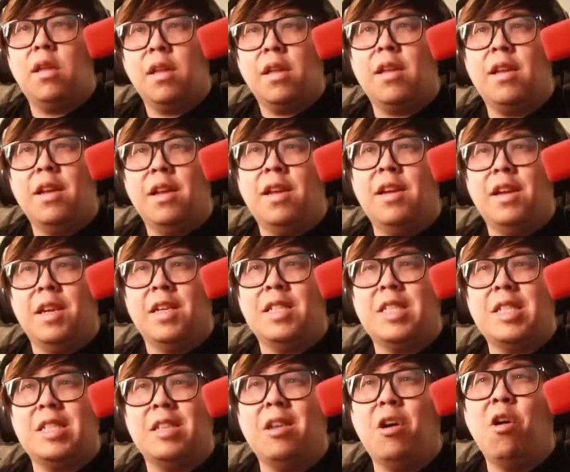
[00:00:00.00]
Oh,
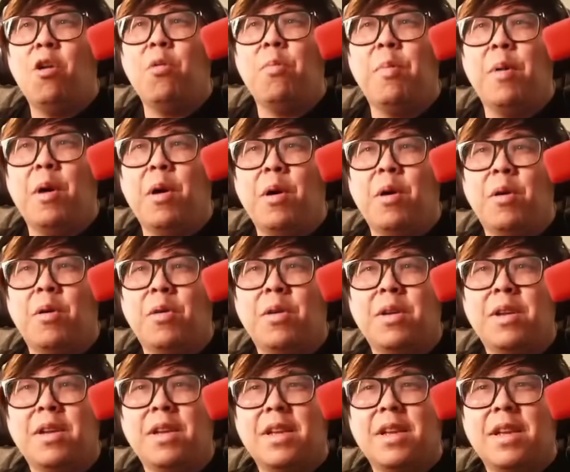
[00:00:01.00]
slow-mo.
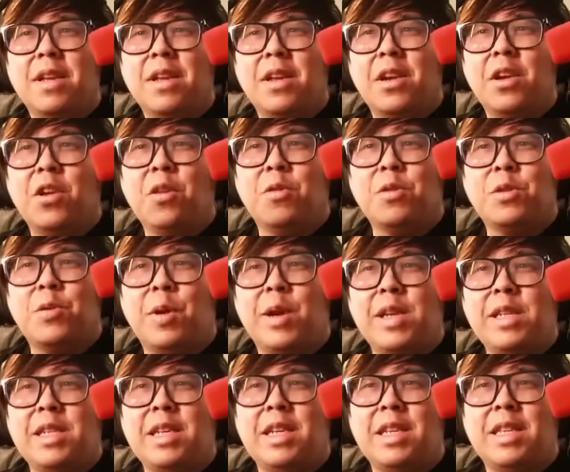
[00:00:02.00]
You know what's
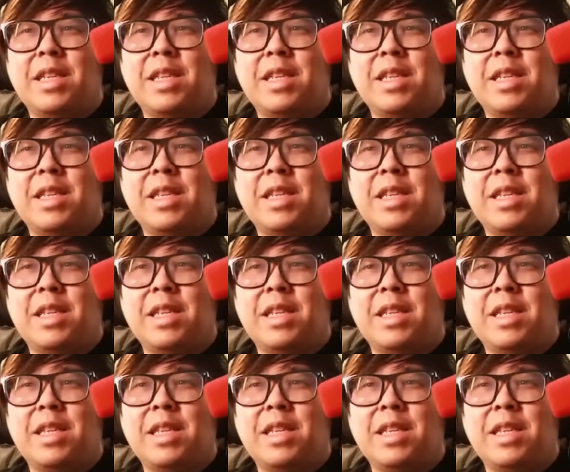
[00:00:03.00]
crazy?